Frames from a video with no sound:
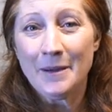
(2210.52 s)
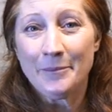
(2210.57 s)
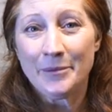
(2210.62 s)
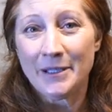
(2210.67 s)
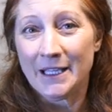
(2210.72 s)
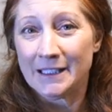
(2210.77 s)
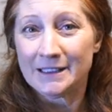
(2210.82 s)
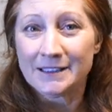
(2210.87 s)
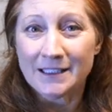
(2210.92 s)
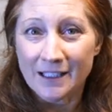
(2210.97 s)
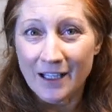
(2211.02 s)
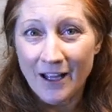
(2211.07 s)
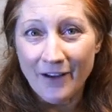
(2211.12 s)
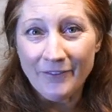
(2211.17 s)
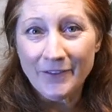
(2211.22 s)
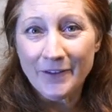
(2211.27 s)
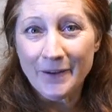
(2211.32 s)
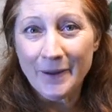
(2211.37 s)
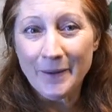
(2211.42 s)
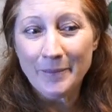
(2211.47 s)
Plants
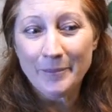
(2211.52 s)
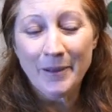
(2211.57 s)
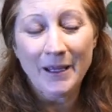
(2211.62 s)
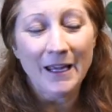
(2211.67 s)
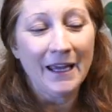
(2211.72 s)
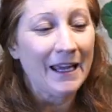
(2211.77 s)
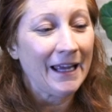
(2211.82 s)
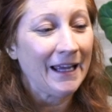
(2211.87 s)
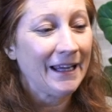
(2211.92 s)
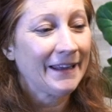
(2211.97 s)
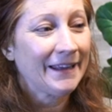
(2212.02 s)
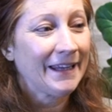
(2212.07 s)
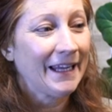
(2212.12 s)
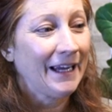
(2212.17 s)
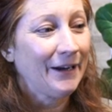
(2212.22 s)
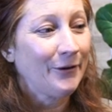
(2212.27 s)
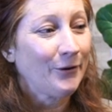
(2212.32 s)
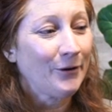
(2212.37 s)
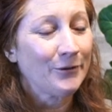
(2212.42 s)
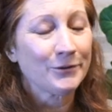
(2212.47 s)
love them.
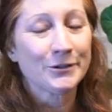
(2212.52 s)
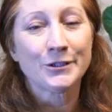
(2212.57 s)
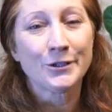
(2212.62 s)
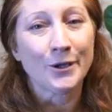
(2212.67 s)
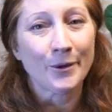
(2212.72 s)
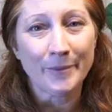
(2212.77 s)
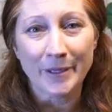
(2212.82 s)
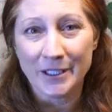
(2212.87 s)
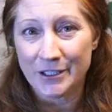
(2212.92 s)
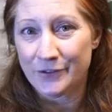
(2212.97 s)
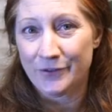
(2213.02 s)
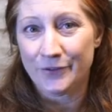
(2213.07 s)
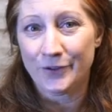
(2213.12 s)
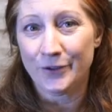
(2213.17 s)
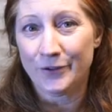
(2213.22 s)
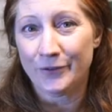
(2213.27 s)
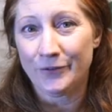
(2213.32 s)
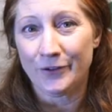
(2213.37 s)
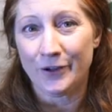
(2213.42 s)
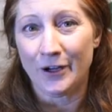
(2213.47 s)
They grow so much
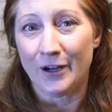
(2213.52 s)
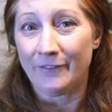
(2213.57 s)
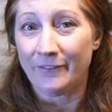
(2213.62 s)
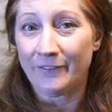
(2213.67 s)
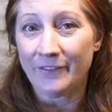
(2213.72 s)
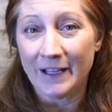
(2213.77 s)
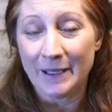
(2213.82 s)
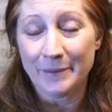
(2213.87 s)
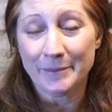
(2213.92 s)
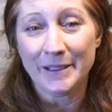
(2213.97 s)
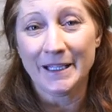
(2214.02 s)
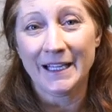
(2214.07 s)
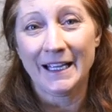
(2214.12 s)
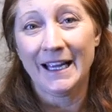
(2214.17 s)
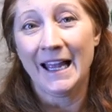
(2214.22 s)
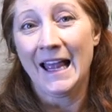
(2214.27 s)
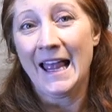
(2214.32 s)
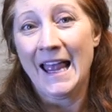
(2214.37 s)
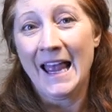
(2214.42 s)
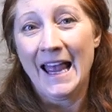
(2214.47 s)
food for our
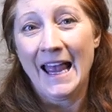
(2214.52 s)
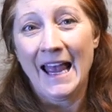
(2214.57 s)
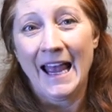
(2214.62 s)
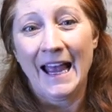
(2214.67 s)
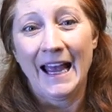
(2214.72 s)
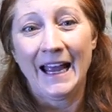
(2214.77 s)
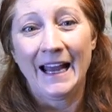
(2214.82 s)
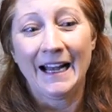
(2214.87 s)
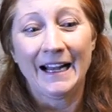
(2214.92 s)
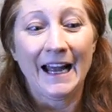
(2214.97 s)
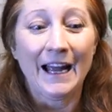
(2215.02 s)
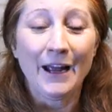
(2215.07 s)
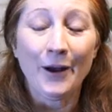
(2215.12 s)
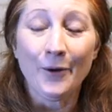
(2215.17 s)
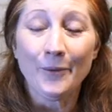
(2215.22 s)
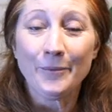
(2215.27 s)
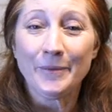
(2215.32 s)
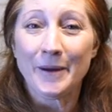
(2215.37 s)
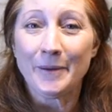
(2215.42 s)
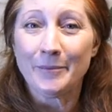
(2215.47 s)
family and I
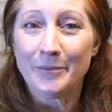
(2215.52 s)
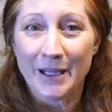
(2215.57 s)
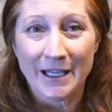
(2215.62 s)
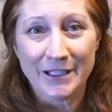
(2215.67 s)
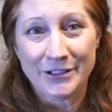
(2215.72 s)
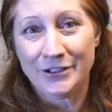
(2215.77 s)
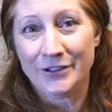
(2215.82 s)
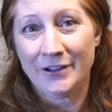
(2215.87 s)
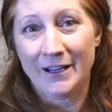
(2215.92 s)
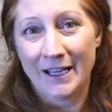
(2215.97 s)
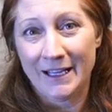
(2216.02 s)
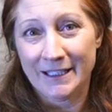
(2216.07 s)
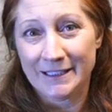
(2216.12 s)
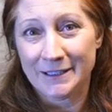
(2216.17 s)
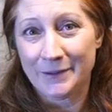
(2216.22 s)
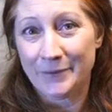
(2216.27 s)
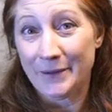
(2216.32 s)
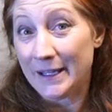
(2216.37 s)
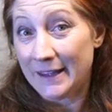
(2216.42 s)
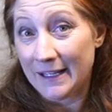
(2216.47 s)
hope they bless you
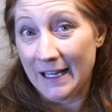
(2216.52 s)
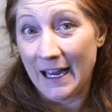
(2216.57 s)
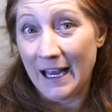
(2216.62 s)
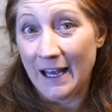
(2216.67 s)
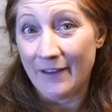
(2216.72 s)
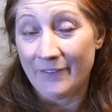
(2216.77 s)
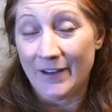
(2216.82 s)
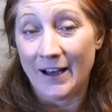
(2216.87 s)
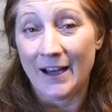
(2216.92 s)
guys the way they have